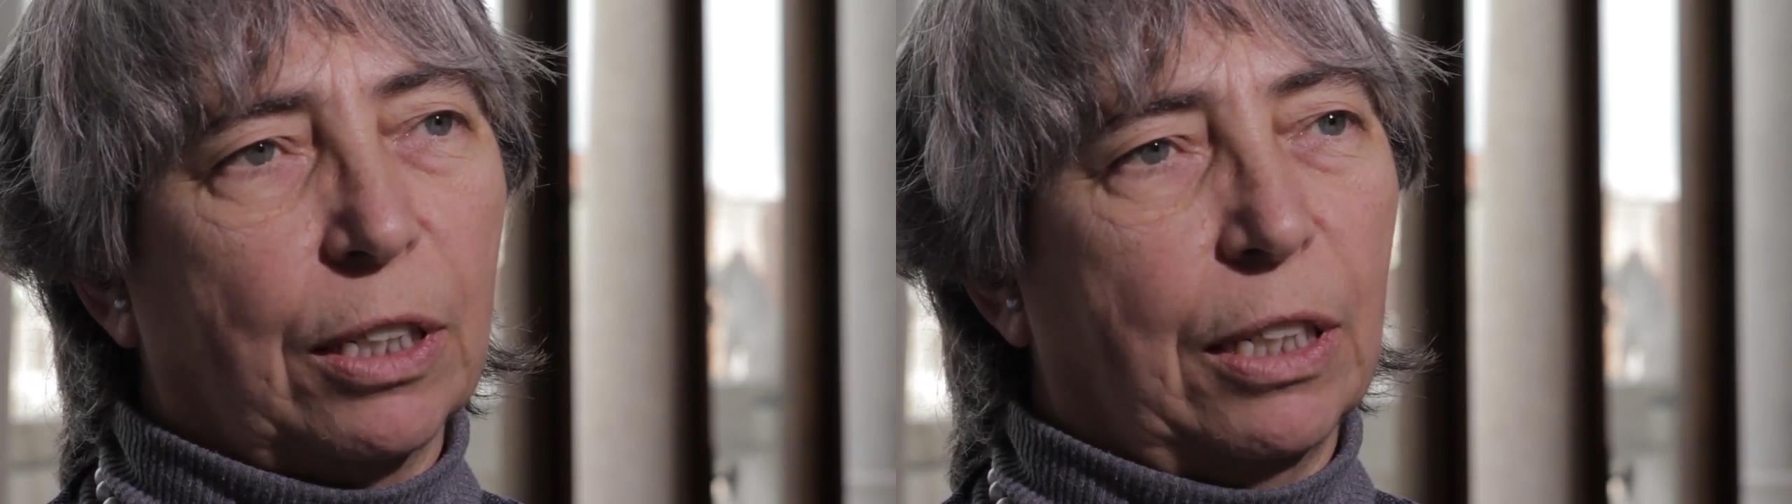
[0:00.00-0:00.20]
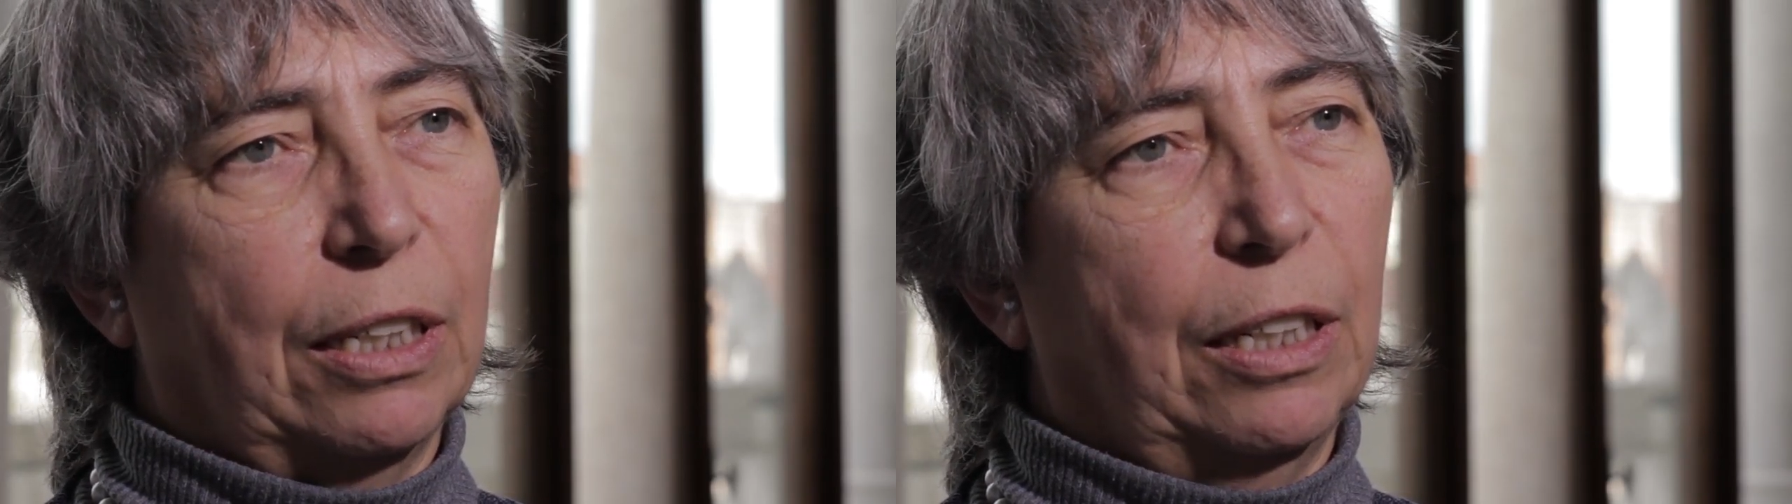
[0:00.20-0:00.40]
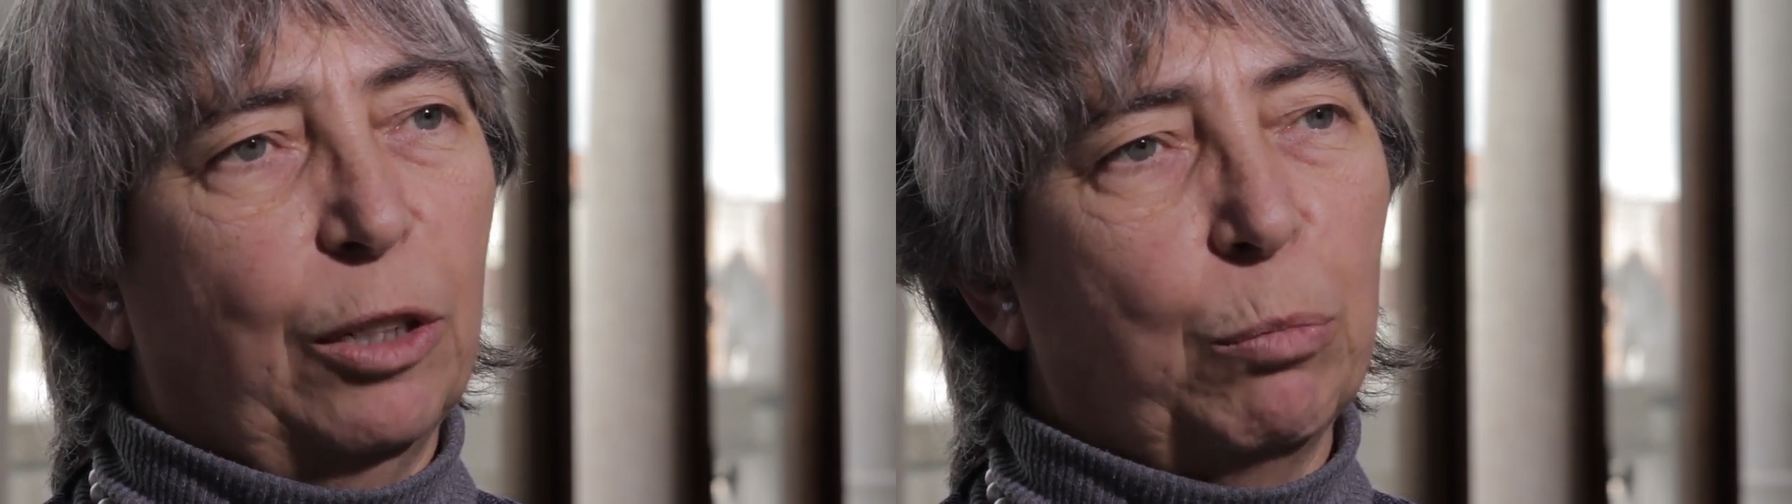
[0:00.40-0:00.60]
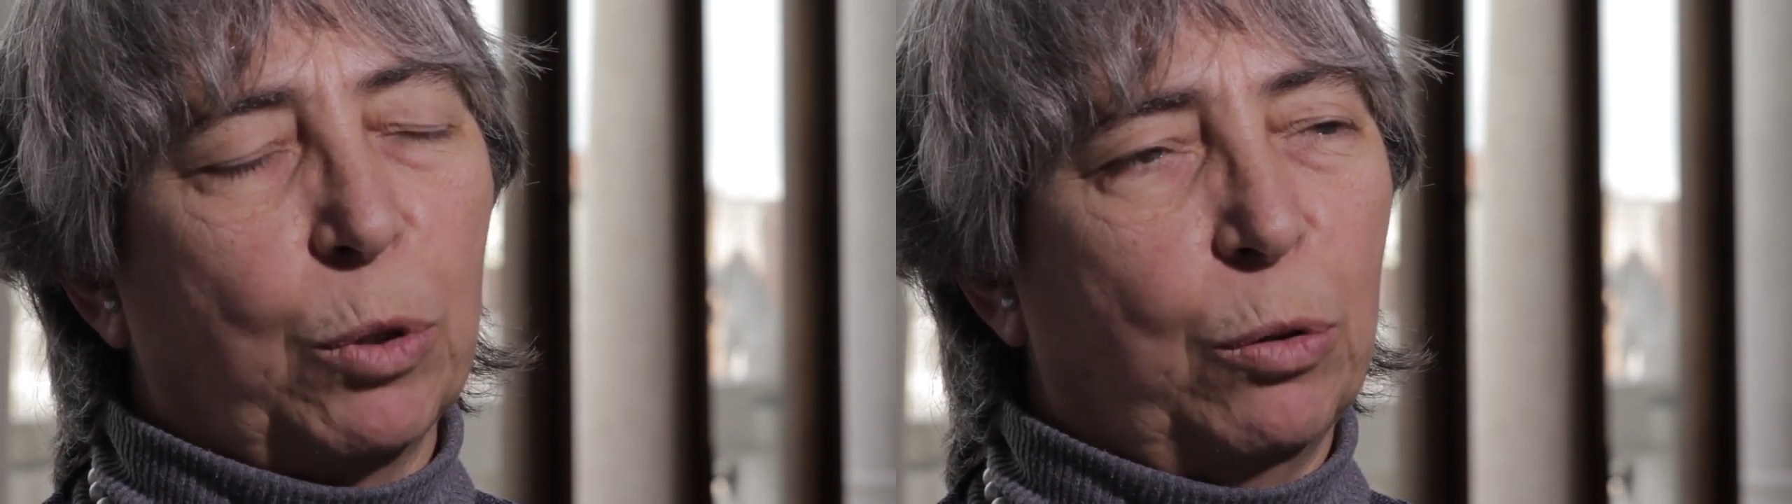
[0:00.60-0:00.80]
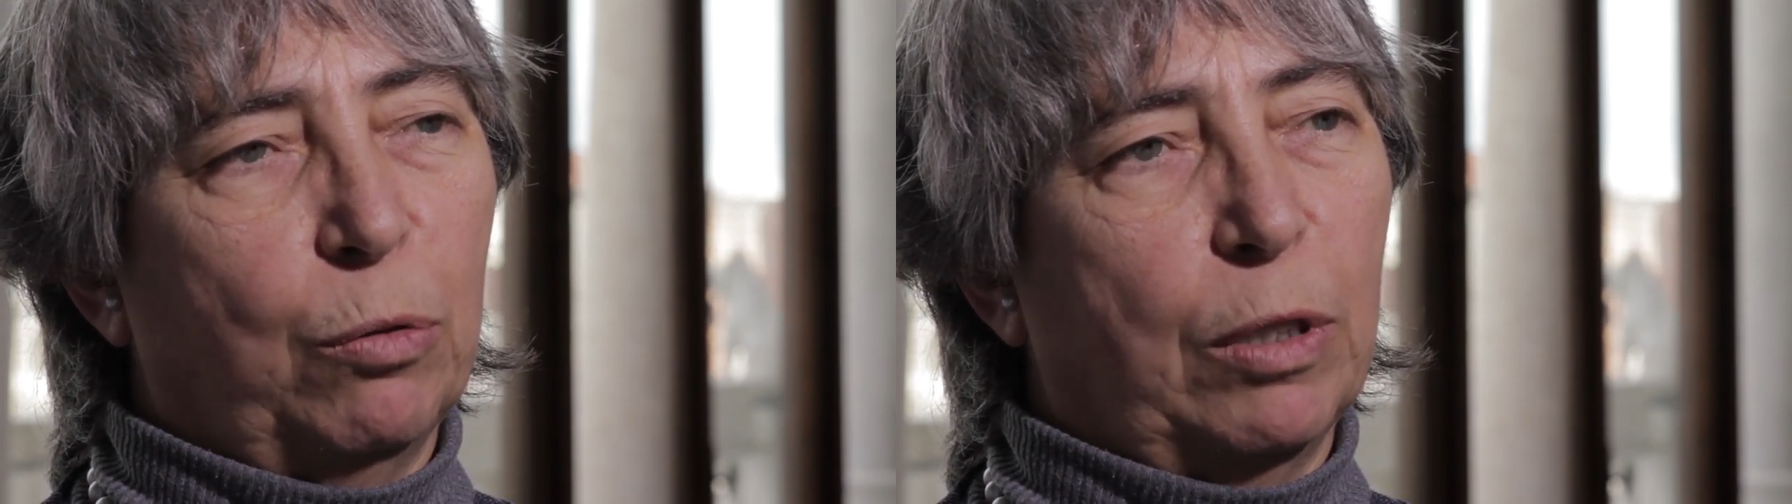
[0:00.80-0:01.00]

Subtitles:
can improve